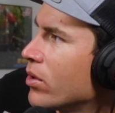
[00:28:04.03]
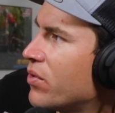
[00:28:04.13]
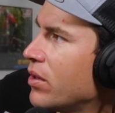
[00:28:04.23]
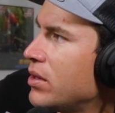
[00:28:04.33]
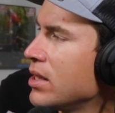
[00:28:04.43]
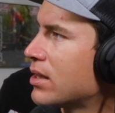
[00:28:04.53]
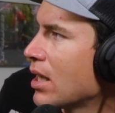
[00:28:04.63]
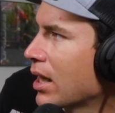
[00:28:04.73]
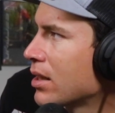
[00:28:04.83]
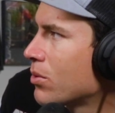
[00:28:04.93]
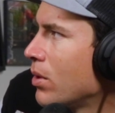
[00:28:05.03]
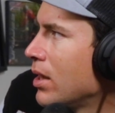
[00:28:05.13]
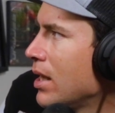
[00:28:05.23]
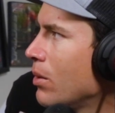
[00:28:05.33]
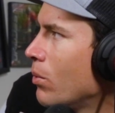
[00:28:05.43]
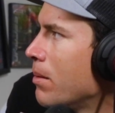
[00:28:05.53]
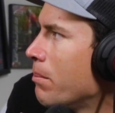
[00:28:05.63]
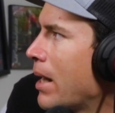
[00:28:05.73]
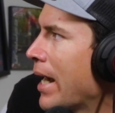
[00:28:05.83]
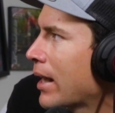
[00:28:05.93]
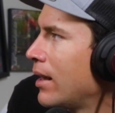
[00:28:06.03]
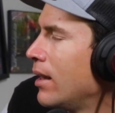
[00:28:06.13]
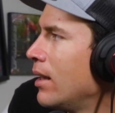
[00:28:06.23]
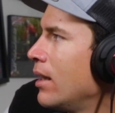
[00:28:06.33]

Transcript: was 15 seconds when he went back.